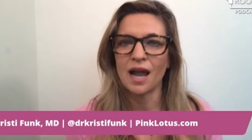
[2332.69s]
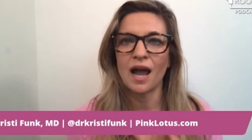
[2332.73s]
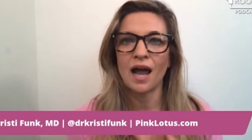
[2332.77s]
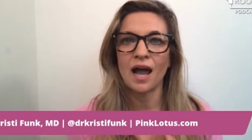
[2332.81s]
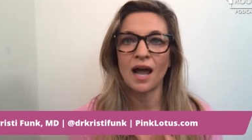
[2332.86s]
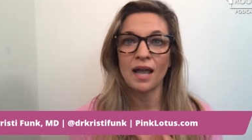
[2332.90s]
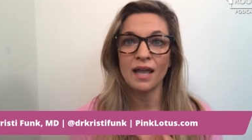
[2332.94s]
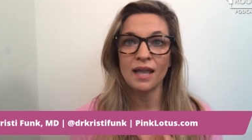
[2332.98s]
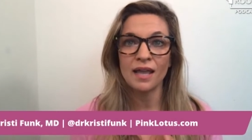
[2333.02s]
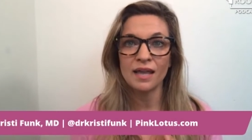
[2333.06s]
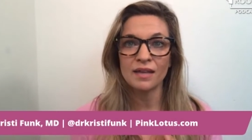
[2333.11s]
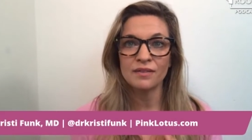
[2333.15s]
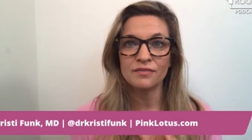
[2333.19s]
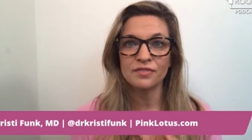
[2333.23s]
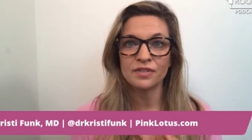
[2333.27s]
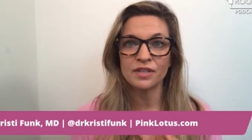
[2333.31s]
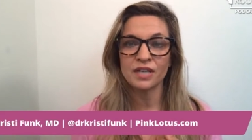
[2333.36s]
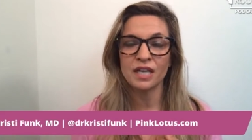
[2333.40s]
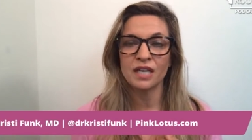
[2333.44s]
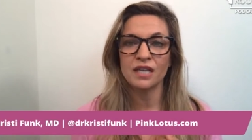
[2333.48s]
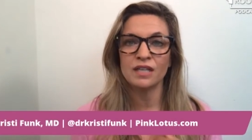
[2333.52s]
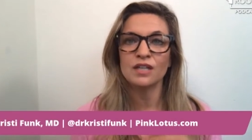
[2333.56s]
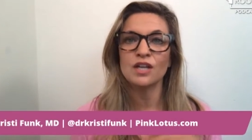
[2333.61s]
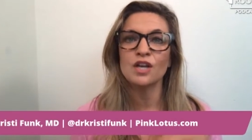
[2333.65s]
I
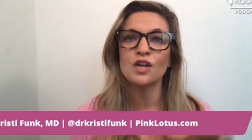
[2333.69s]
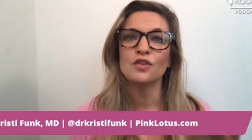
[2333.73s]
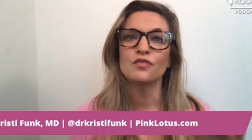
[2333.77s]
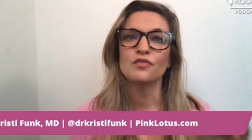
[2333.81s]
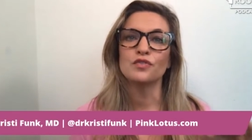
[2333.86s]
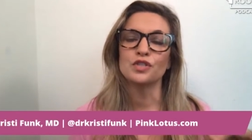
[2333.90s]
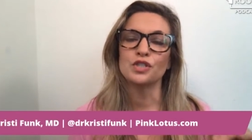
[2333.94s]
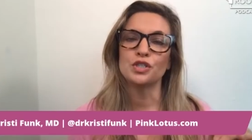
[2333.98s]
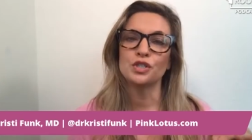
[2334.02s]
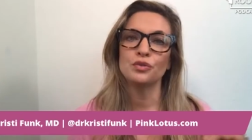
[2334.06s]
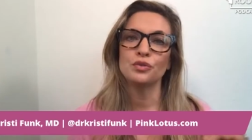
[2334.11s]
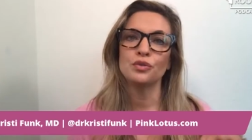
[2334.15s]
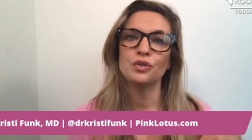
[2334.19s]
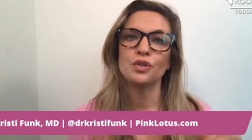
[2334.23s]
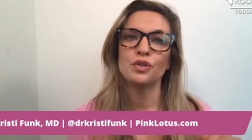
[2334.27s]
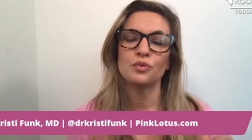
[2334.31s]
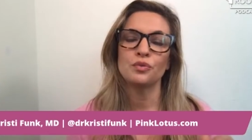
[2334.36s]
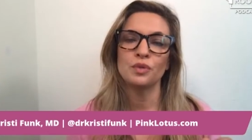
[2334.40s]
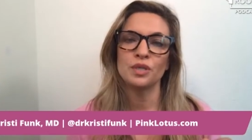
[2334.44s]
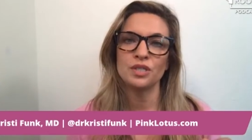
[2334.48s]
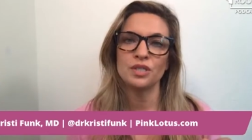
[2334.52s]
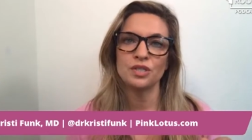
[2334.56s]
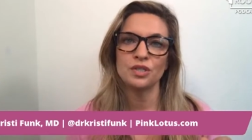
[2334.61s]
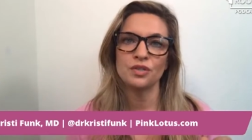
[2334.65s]
advocate for two to
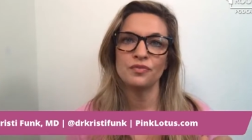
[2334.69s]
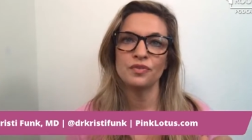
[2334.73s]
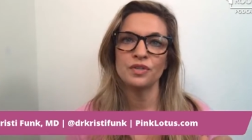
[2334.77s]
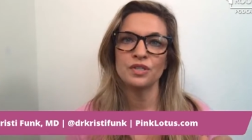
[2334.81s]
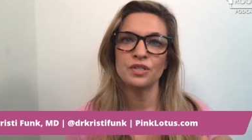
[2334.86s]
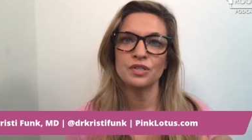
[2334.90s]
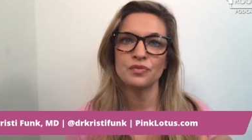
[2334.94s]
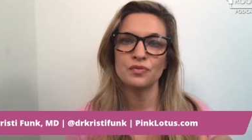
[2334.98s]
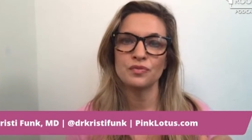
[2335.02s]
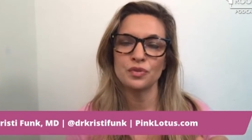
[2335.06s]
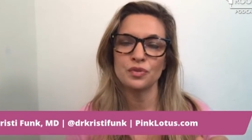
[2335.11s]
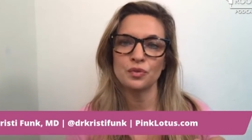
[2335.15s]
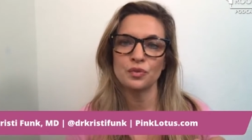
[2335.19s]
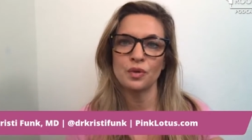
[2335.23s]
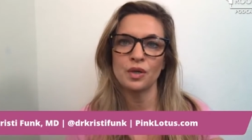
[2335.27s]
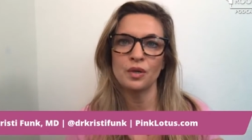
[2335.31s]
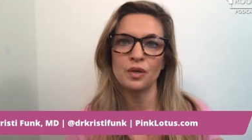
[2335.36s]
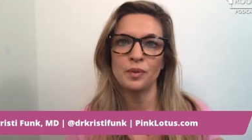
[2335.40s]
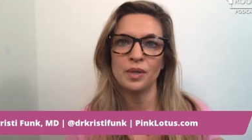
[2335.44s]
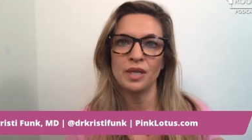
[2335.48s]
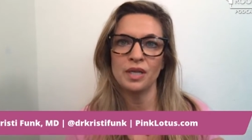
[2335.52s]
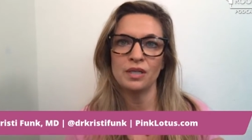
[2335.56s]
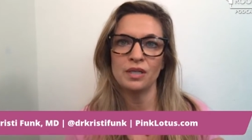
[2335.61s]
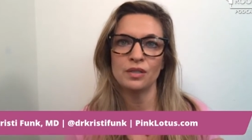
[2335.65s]
three servings of soy a
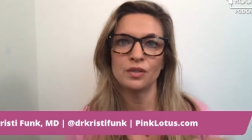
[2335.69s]
week.